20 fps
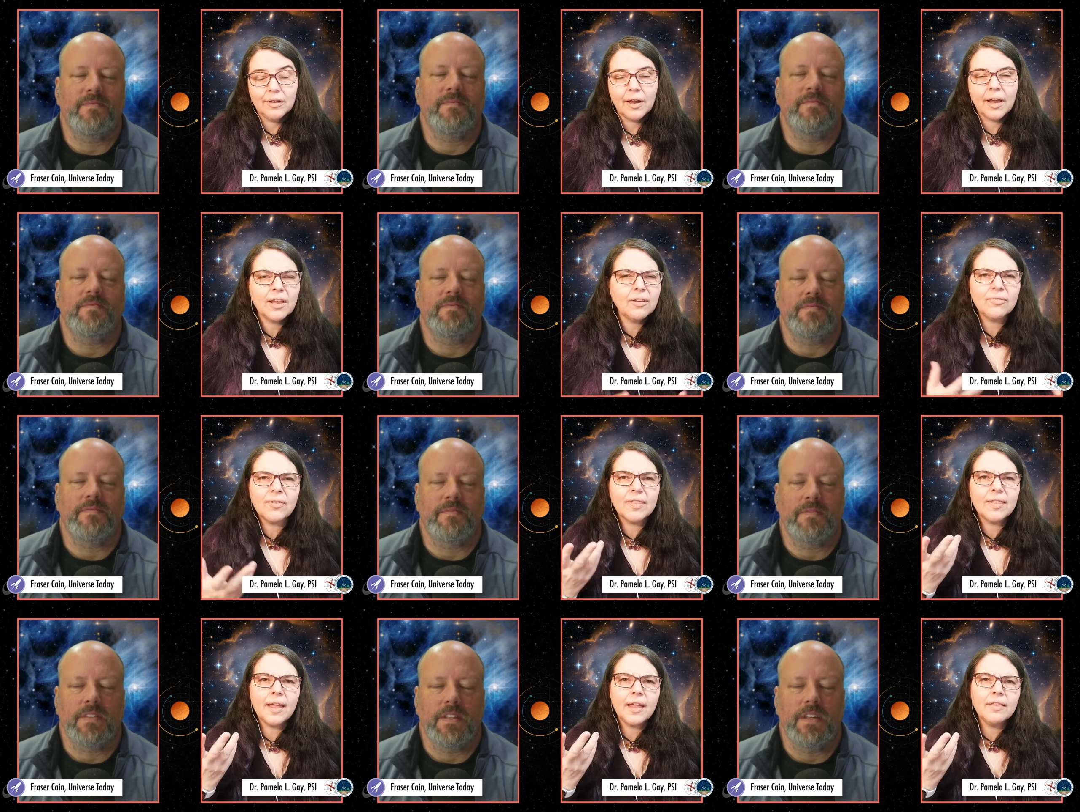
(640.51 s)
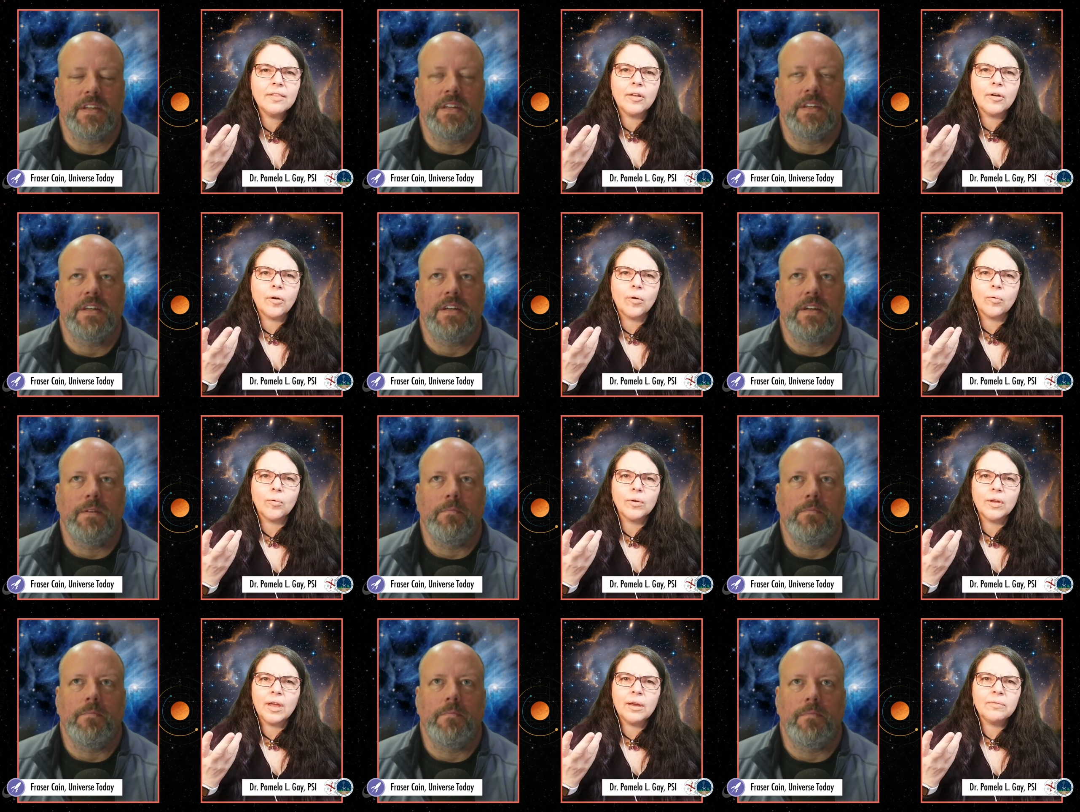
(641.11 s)
Speaker 1: even then
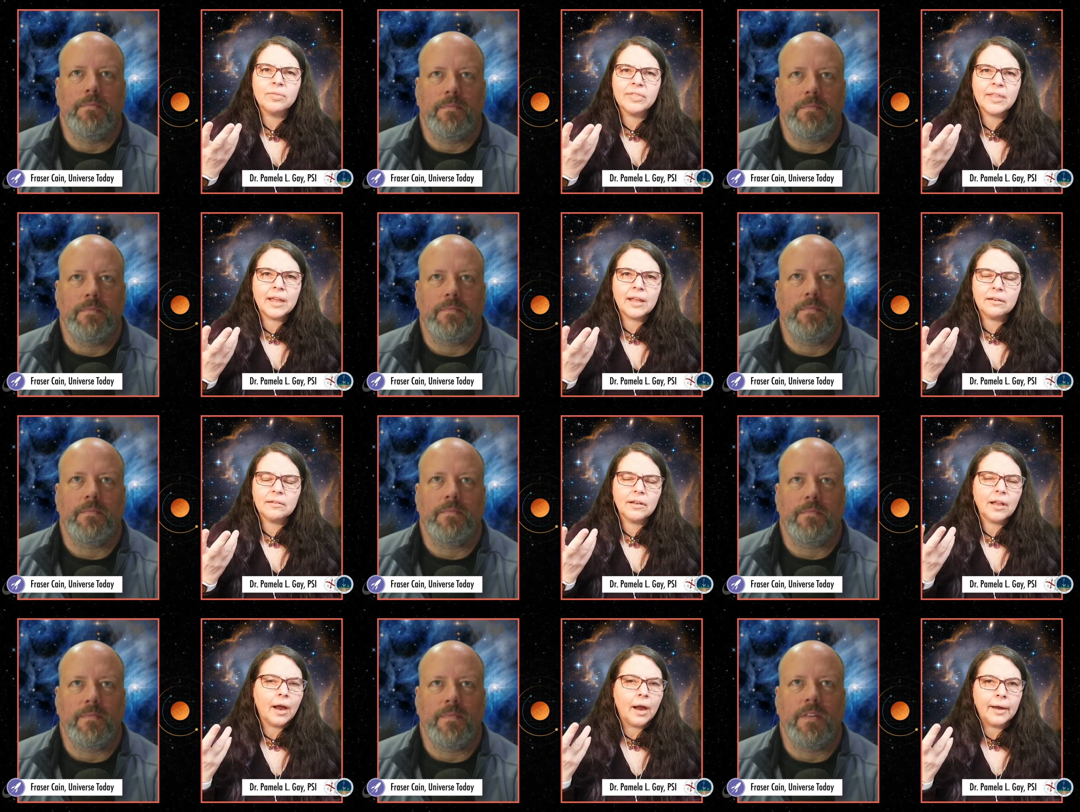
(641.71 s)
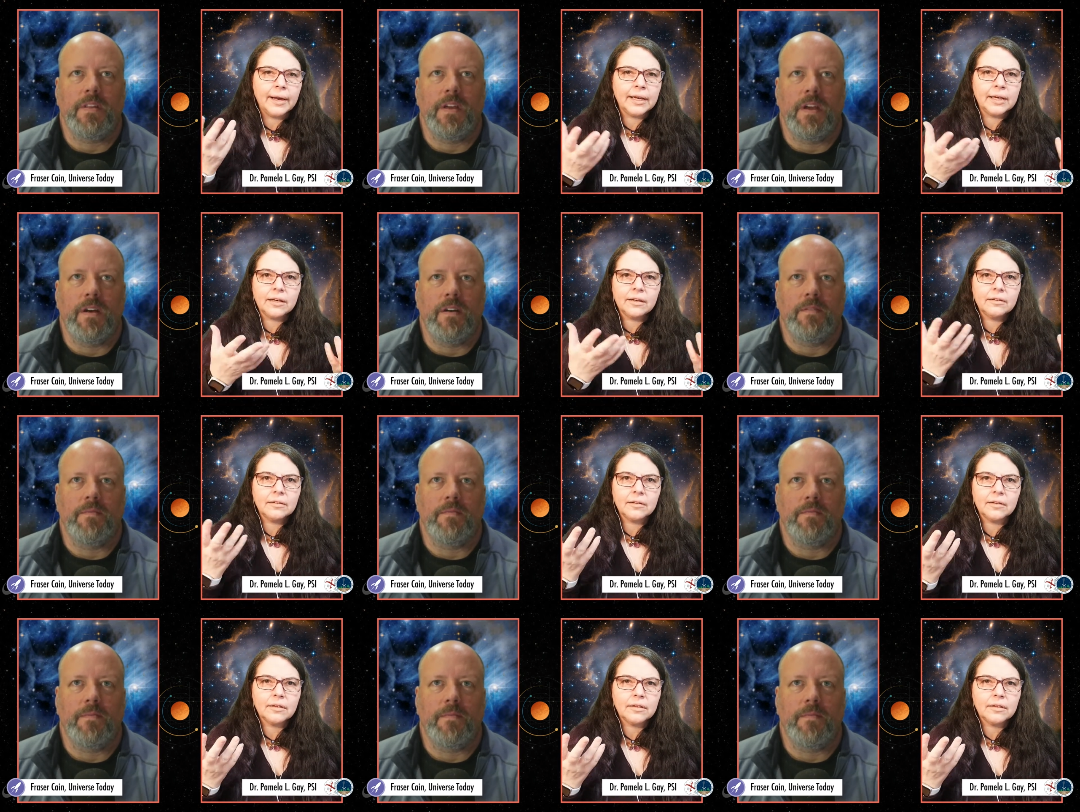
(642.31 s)
though it, they yeah. i